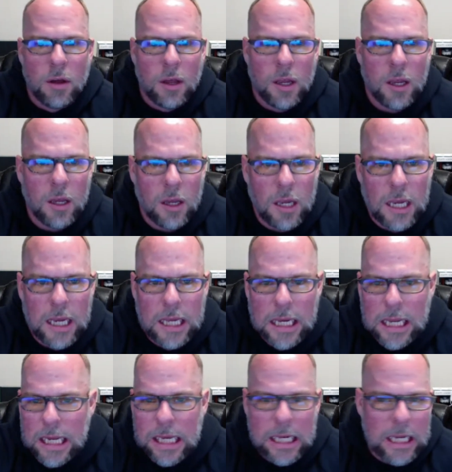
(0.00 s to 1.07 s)

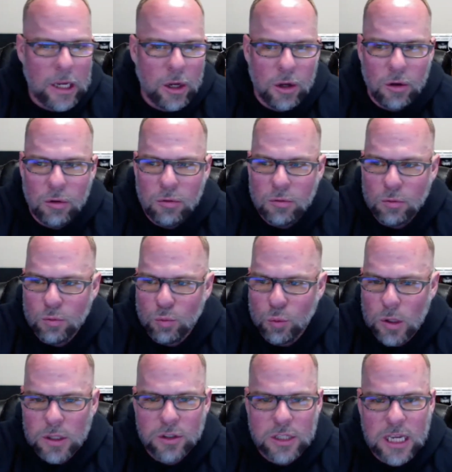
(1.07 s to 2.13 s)
any
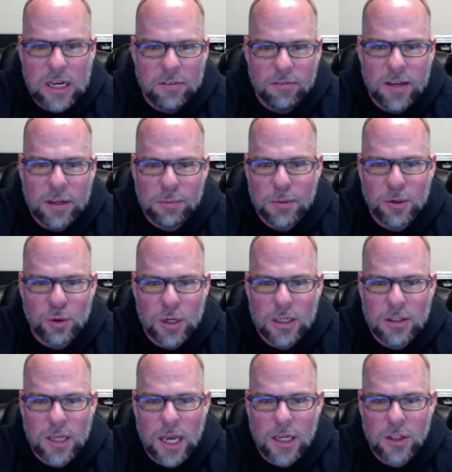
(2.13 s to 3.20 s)
real estate investment
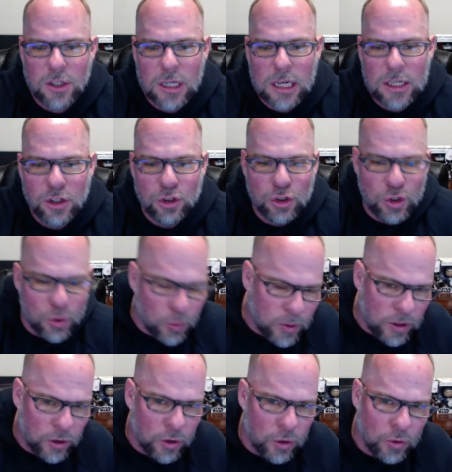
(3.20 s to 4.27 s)
transaction, is
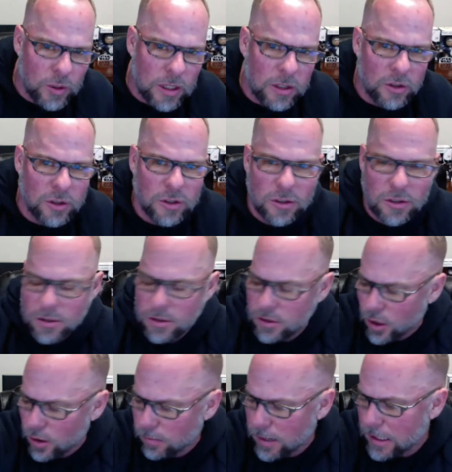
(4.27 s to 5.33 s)
doing your due diligence.
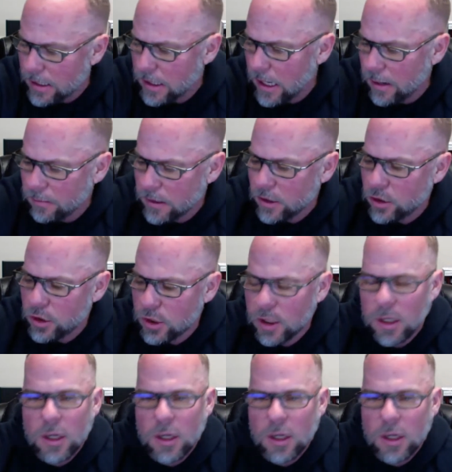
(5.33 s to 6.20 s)
Termite damage.